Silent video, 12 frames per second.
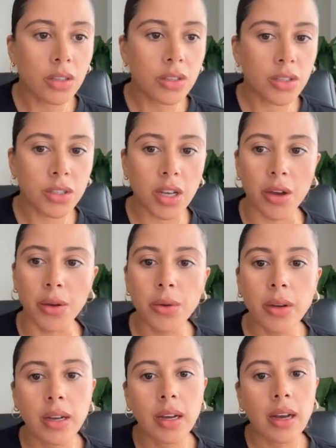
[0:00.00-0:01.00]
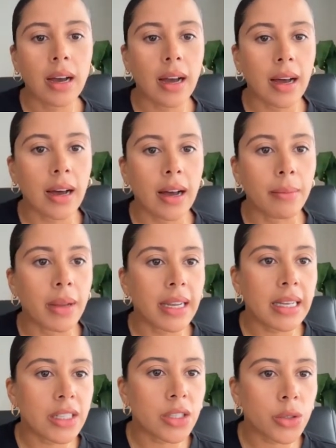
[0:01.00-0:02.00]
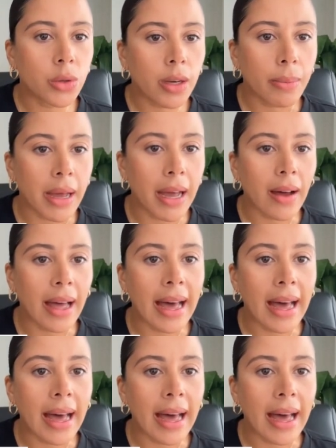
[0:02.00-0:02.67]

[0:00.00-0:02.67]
So let's talk about